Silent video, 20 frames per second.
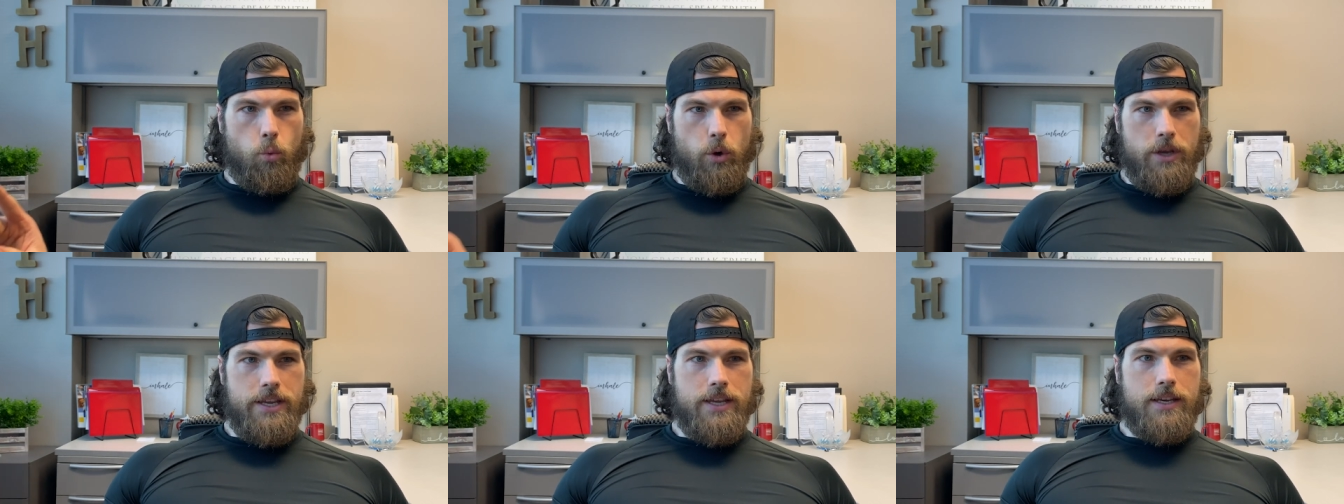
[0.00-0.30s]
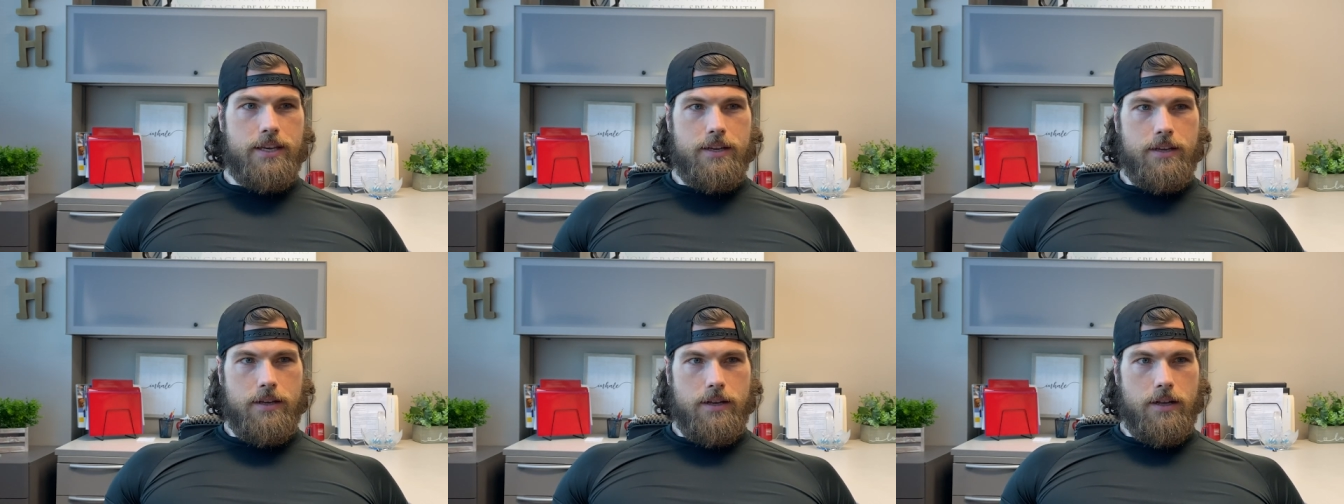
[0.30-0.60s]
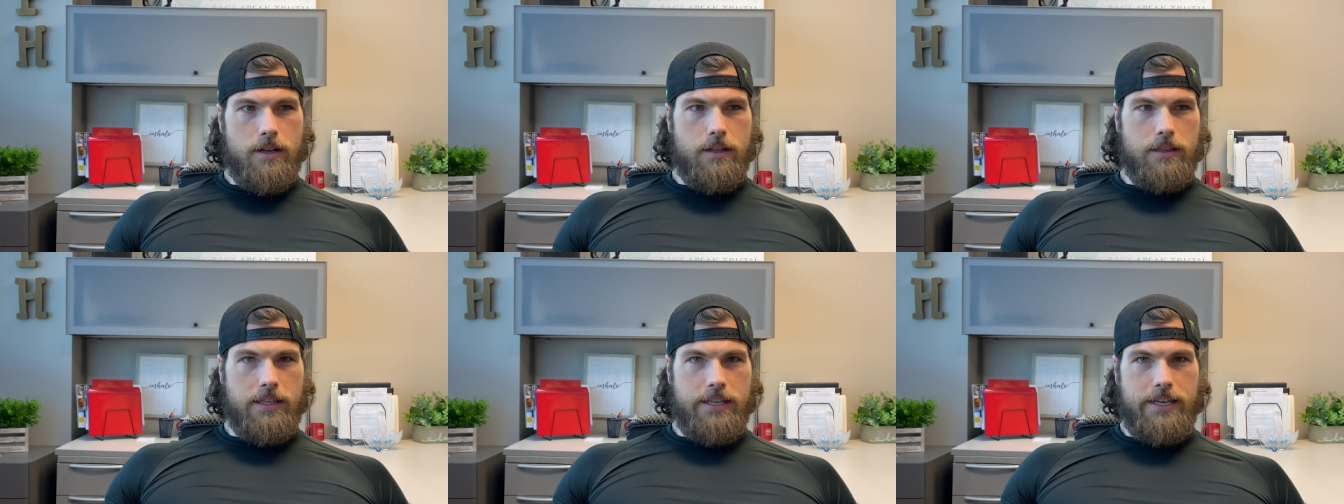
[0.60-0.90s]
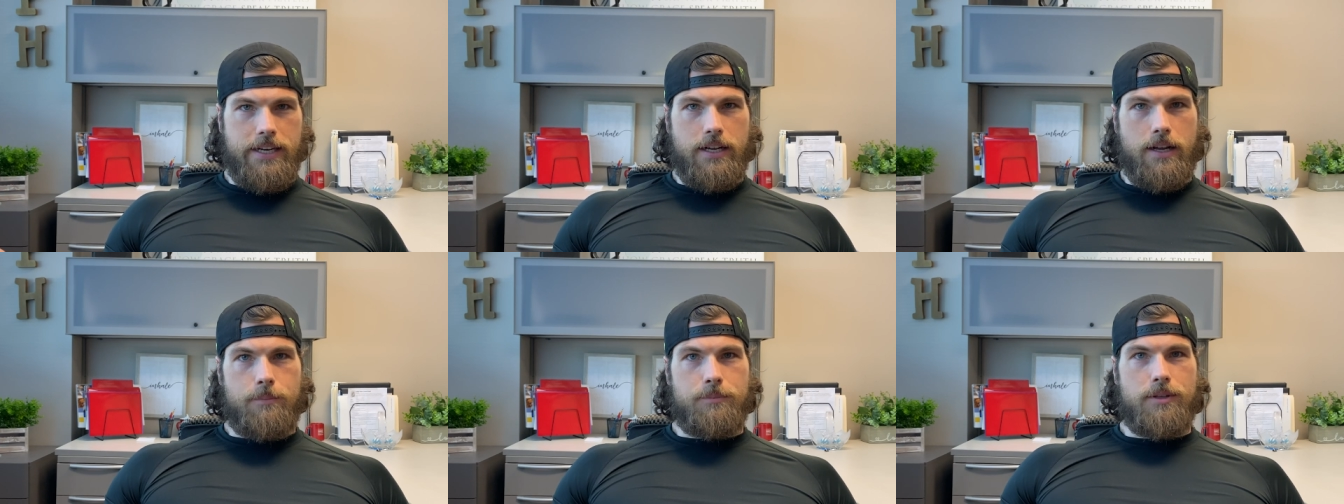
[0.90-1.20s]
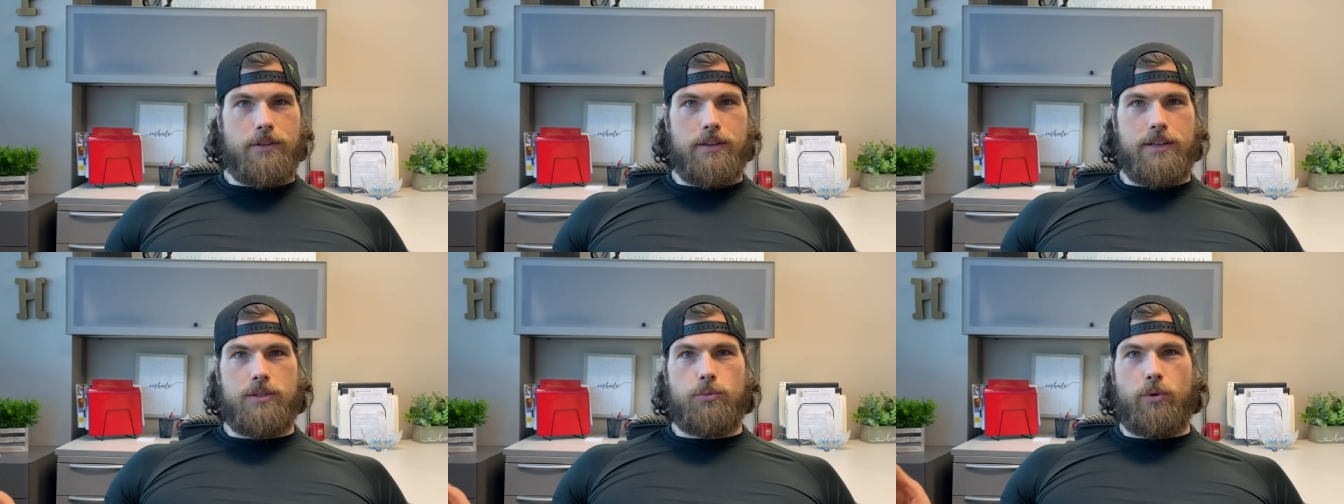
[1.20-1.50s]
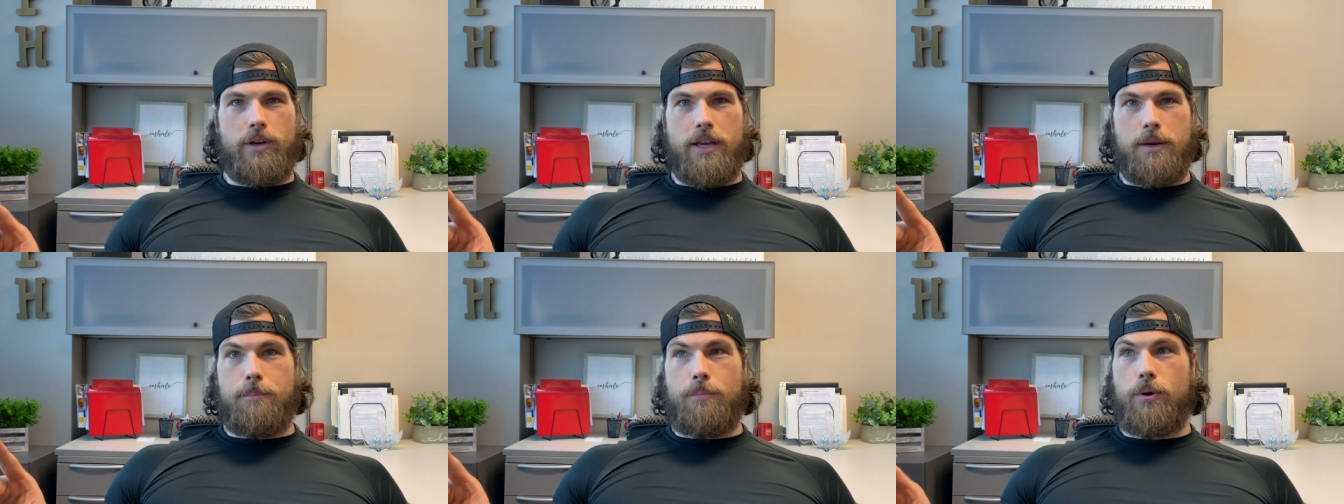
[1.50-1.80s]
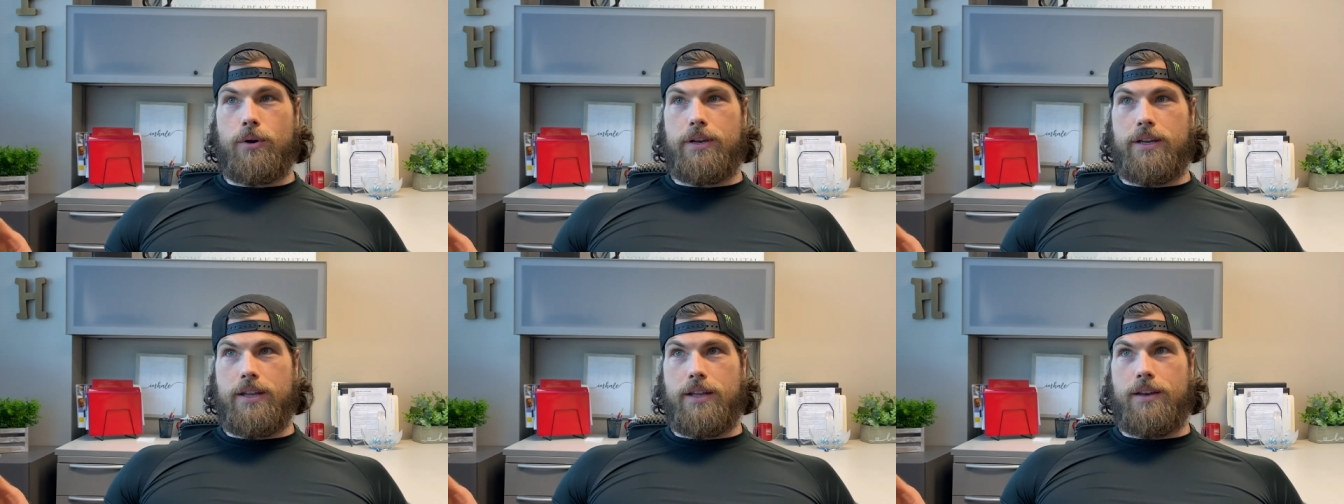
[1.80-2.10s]
the week leading up to this, we
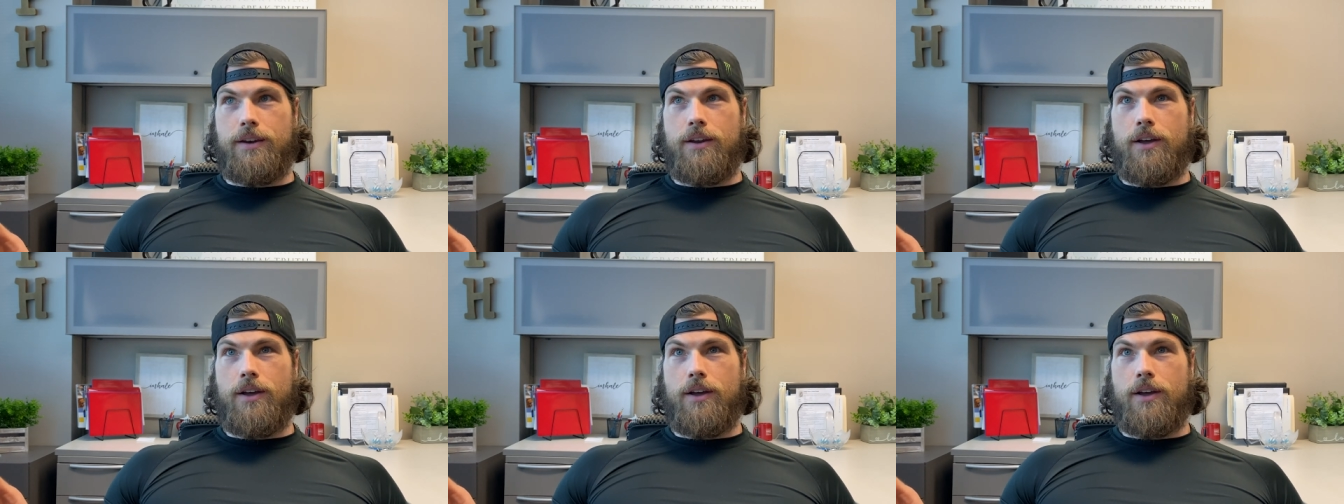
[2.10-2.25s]
had put